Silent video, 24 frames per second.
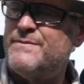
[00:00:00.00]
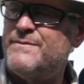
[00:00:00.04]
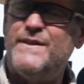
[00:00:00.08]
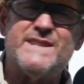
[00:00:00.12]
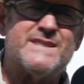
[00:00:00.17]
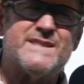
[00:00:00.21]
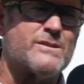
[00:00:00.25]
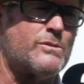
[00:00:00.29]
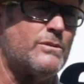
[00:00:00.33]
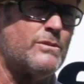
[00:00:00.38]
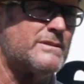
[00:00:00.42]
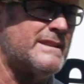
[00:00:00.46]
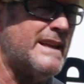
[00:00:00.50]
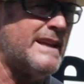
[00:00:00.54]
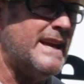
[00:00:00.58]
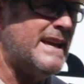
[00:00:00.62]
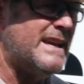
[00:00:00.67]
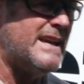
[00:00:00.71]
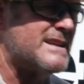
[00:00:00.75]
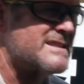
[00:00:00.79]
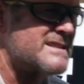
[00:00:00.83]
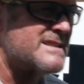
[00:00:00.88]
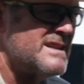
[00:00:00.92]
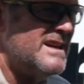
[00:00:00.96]
physical
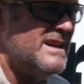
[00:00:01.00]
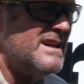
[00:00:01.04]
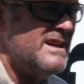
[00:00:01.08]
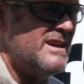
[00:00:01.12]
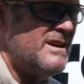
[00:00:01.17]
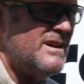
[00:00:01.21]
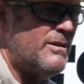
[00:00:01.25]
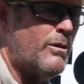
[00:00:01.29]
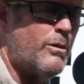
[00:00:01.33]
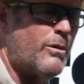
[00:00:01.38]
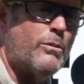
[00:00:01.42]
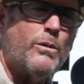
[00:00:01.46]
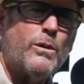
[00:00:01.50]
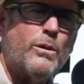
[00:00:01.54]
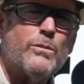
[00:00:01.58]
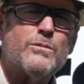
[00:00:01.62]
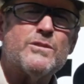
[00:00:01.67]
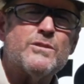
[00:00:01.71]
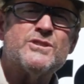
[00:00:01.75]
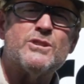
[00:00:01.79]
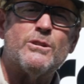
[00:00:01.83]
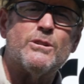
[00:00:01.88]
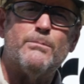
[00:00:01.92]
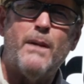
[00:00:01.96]
things. Well, where
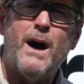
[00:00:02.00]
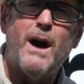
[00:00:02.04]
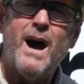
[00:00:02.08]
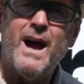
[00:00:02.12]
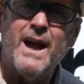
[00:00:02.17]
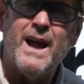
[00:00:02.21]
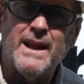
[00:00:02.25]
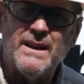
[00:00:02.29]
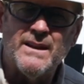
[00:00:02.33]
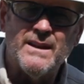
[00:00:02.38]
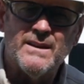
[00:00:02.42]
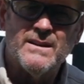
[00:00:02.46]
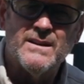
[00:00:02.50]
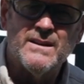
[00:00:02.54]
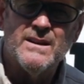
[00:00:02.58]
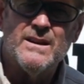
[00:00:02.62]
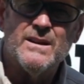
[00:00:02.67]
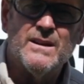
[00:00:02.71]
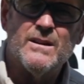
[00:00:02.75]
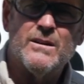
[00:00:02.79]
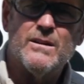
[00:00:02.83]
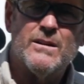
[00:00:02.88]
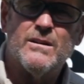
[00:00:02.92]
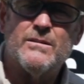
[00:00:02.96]
was your mind?
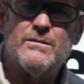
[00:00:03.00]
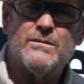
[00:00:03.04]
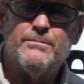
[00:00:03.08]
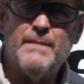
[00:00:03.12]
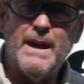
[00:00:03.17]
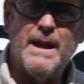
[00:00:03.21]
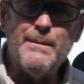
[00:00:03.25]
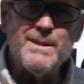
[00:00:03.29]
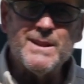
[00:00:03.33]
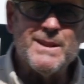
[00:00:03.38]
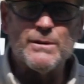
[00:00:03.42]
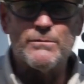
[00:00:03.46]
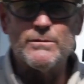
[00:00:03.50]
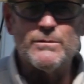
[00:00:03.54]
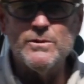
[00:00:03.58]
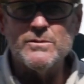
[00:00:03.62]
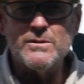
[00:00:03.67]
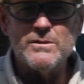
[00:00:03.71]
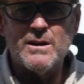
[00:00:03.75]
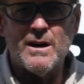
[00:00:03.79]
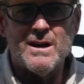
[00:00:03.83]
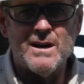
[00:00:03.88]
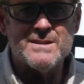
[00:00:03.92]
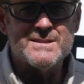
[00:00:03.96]
Maybe the
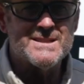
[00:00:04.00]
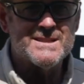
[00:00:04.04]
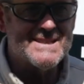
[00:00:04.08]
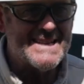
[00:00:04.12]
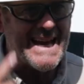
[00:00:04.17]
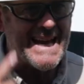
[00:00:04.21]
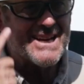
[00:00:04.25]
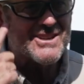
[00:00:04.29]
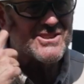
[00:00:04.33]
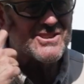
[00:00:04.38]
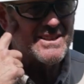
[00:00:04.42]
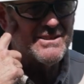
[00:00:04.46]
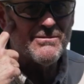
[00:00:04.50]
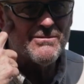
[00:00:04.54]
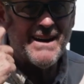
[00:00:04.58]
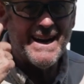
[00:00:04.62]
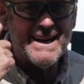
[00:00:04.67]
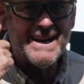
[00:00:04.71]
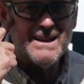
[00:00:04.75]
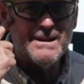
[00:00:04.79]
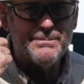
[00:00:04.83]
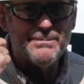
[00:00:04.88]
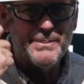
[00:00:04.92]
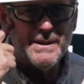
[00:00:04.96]
root cause is actually
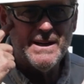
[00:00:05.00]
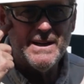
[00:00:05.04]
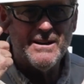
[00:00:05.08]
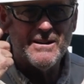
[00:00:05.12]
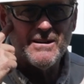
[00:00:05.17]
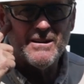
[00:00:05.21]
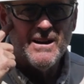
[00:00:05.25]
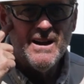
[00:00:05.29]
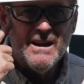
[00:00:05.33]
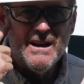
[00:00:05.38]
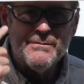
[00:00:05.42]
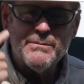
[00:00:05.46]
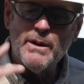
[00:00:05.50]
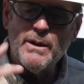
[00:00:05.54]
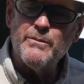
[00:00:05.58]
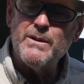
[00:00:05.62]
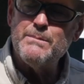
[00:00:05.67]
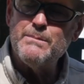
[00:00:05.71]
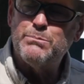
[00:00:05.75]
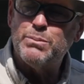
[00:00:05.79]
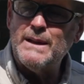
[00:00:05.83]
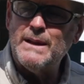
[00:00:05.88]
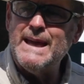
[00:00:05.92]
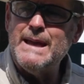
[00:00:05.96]
right up here, but we
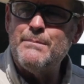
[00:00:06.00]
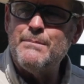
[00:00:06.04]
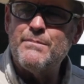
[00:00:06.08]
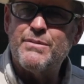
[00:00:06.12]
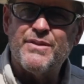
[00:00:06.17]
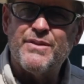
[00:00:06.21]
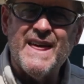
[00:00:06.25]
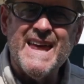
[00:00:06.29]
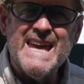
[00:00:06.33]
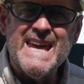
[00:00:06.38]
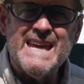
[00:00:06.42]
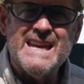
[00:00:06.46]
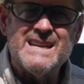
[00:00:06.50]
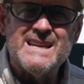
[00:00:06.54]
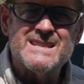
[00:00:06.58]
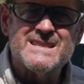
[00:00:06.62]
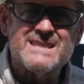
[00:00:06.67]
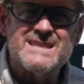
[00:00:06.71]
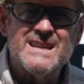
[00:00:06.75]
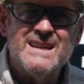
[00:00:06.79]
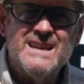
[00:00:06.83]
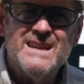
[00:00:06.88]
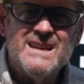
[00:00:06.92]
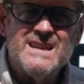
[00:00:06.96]
blame
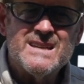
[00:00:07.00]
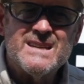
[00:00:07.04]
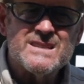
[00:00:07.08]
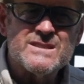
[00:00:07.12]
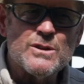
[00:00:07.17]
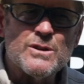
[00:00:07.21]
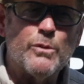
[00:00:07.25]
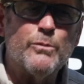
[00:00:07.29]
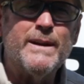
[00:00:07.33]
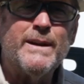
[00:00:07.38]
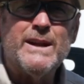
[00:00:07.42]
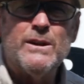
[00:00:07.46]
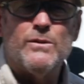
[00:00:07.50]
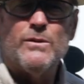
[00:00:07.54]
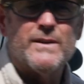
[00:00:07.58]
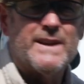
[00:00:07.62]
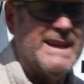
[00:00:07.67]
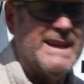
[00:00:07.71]
things so we don't